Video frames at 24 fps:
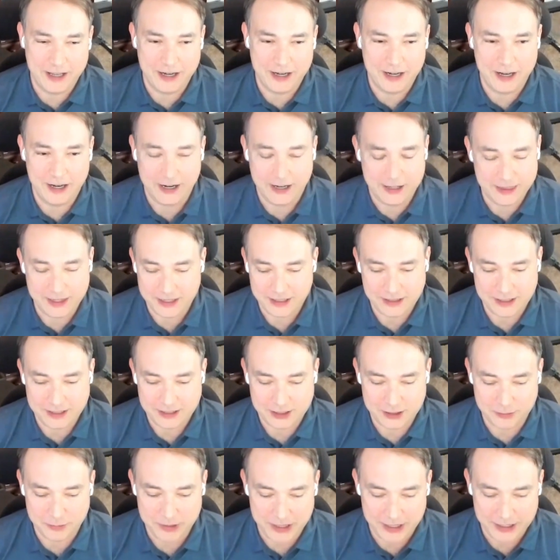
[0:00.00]
And I think that,
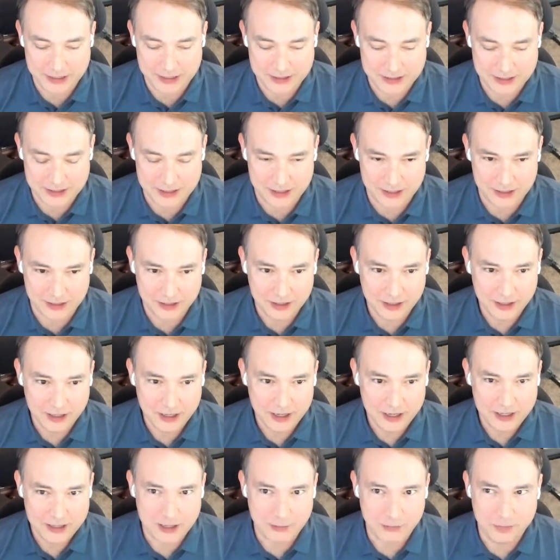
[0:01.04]
to me, that's
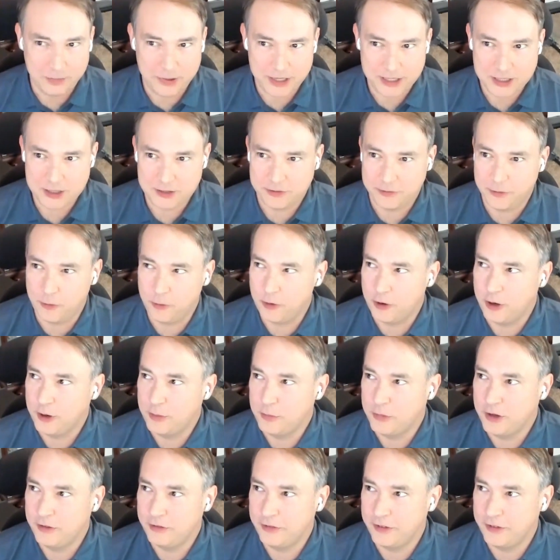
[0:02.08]
the best form
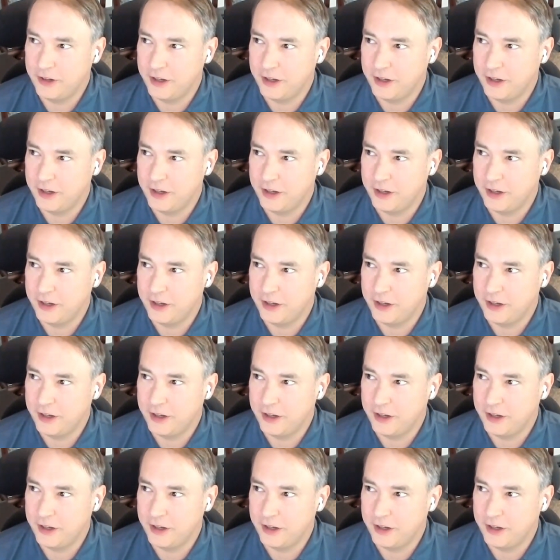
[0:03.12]
of,